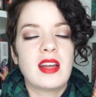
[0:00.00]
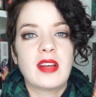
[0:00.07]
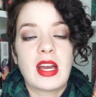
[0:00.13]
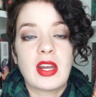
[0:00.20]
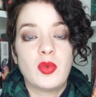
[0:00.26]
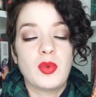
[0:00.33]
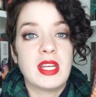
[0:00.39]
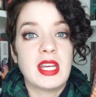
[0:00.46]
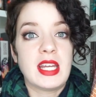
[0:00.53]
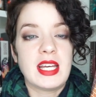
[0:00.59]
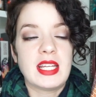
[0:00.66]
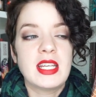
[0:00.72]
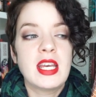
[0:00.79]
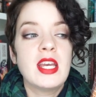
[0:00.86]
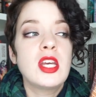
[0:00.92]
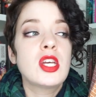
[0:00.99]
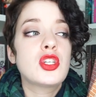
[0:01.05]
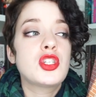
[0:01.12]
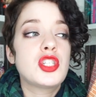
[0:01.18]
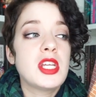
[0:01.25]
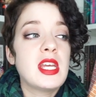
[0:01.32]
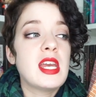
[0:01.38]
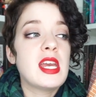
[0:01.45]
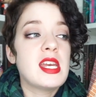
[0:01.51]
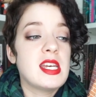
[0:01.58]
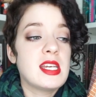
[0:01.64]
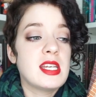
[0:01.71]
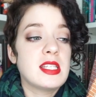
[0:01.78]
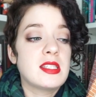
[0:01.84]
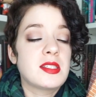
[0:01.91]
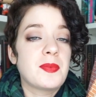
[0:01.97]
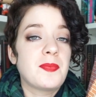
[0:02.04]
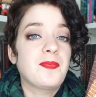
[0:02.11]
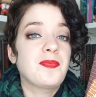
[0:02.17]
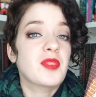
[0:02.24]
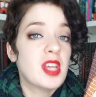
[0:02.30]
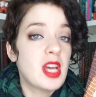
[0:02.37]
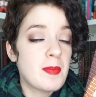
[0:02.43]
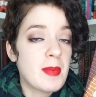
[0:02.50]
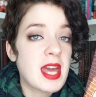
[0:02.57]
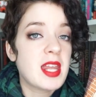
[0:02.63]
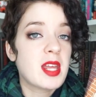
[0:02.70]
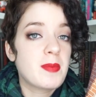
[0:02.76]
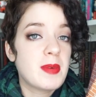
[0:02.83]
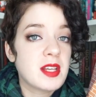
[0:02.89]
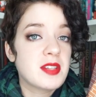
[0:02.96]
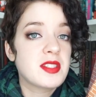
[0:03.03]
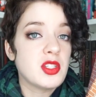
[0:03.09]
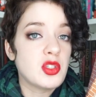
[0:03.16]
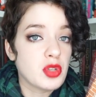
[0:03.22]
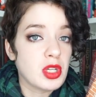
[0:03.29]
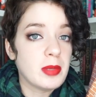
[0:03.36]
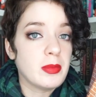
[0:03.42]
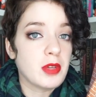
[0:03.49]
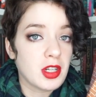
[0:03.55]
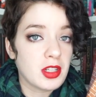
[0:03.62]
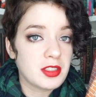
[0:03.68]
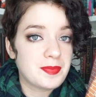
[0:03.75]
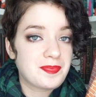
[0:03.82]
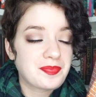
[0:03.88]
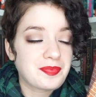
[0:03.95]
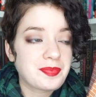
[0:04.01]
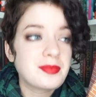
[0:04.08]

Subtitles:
don't get it. She is a manic pixie dream girl.